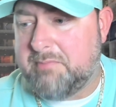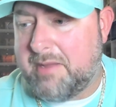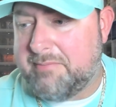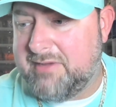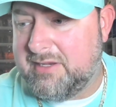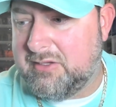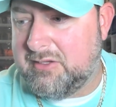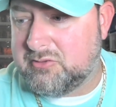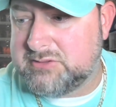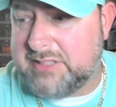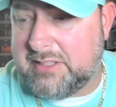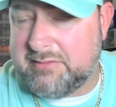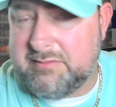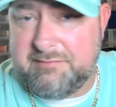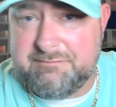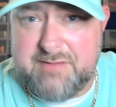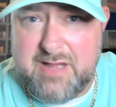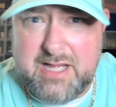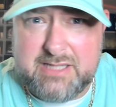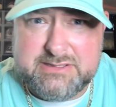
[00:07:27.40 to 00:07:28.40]
Maybe a little tough
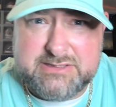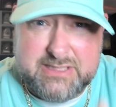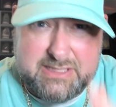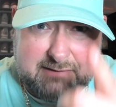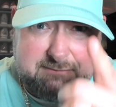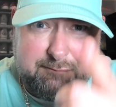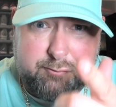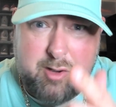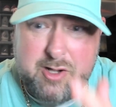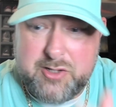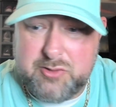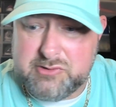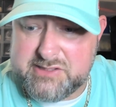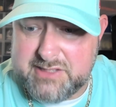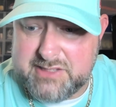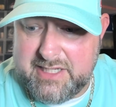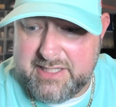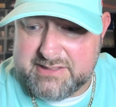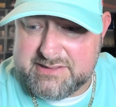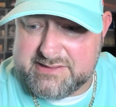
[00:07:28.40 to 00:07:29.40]
to find. Check
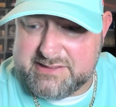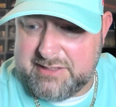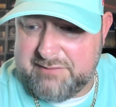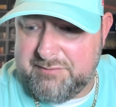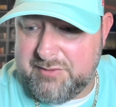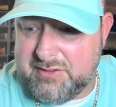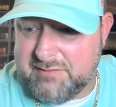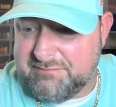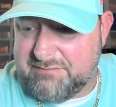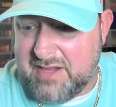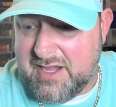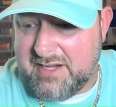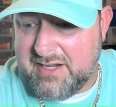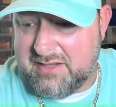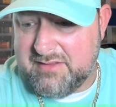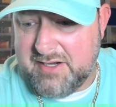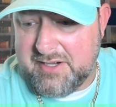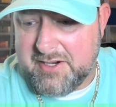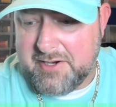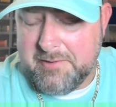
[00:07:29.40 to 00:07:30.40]
FragranceNet and see if you can find
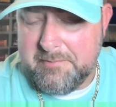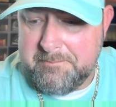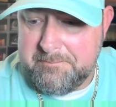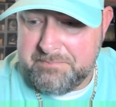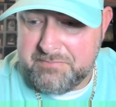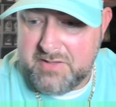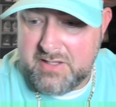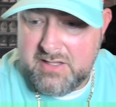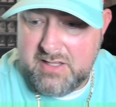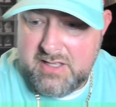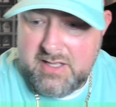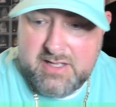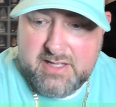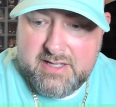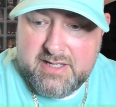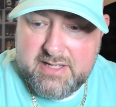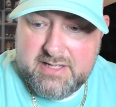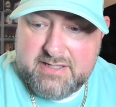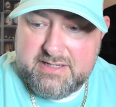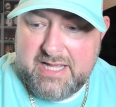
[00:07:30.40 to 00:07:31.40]
it there.
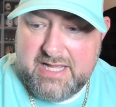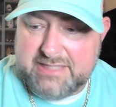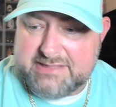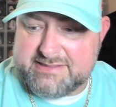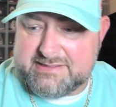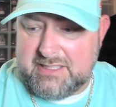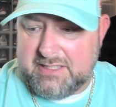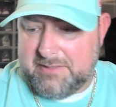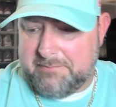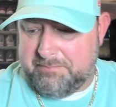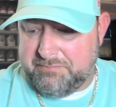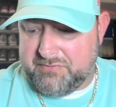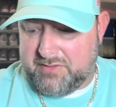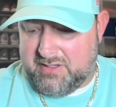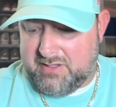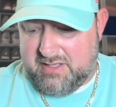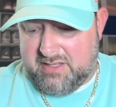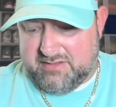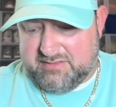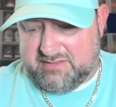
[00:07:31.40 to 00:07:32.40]
Next up,
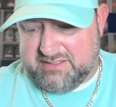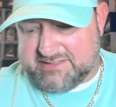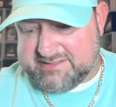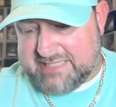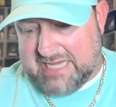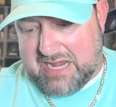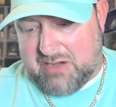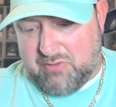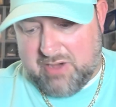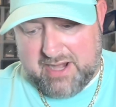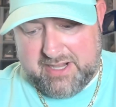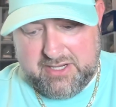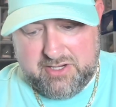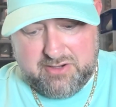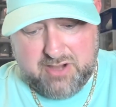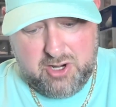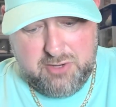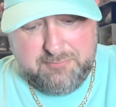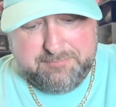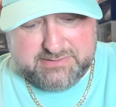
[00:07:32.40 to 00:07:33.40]
this guy right
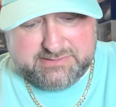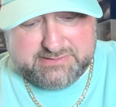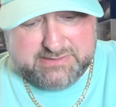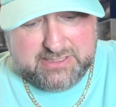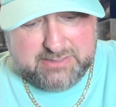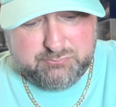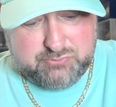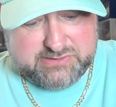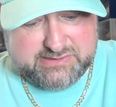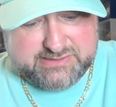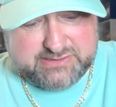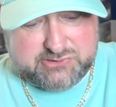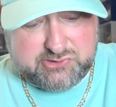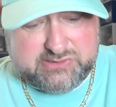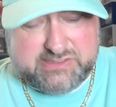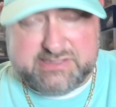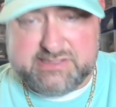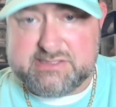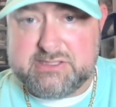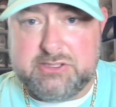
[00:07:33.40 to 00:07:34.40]
here opens up with
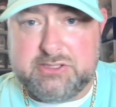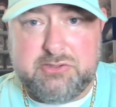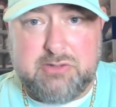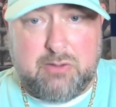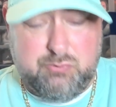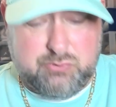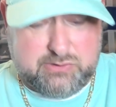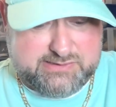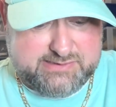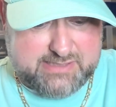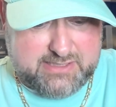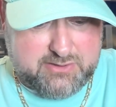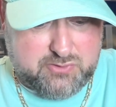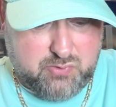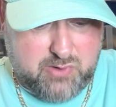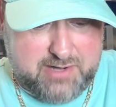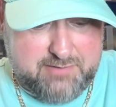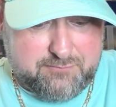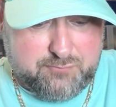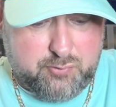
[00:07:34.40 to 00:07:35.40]
citruses too. I want to say
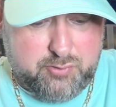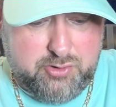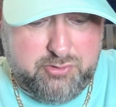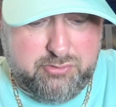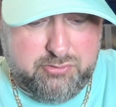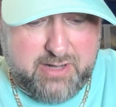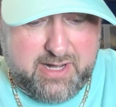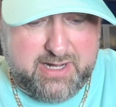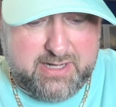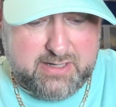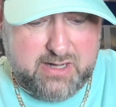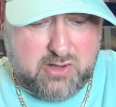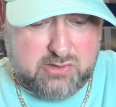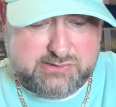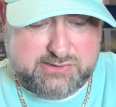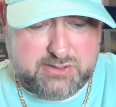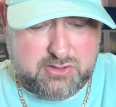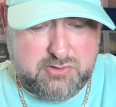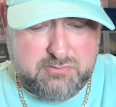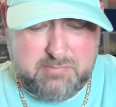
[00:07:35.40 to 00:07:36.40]
grapefruit and
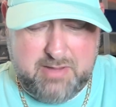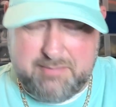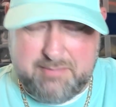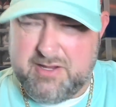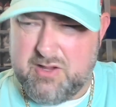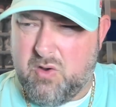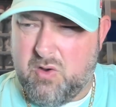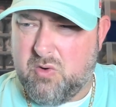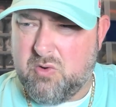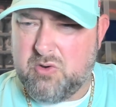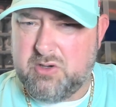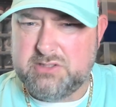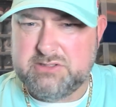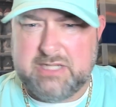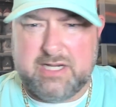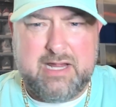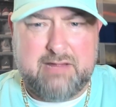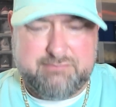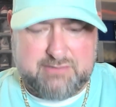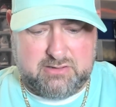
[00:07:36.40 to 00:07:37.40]
also maybe orange.
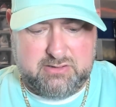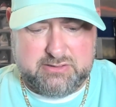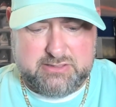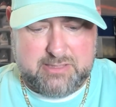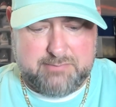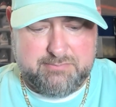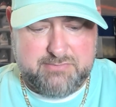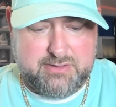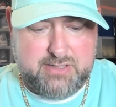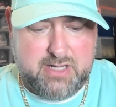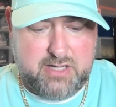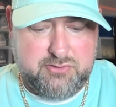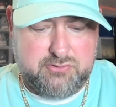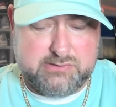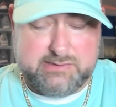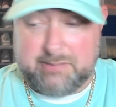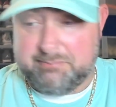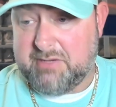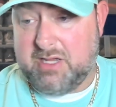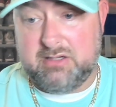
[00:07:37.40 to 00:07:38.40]
I'd have to look up the
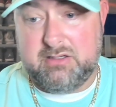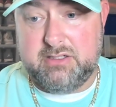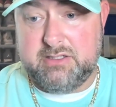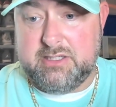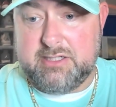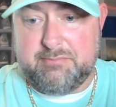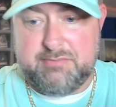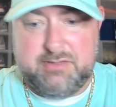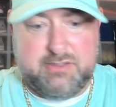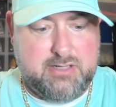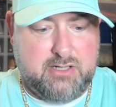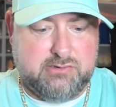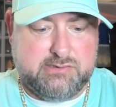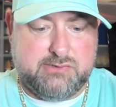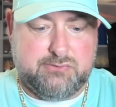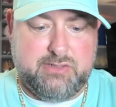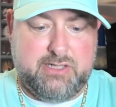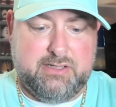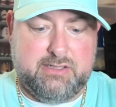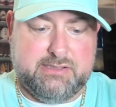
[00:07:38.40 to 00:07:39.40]
notes. I'm not looking up the notes
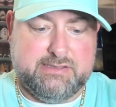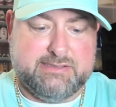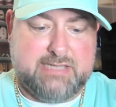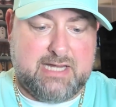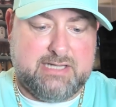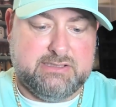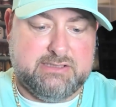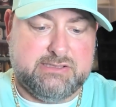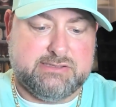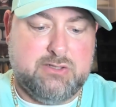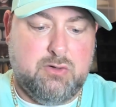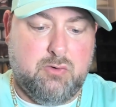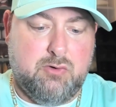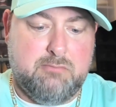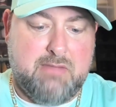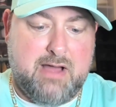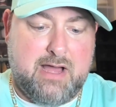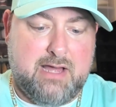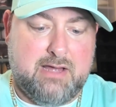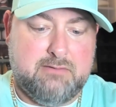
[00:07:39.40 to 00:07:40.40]
on any. It's kind of just
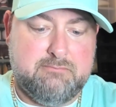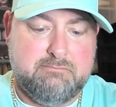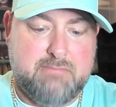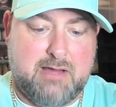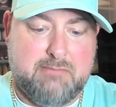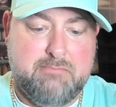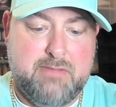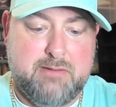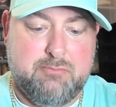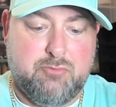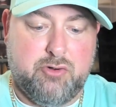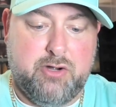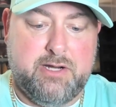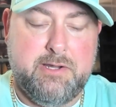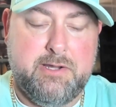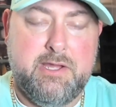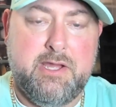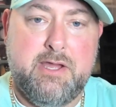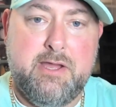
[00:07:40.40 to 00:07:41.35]
going by memory.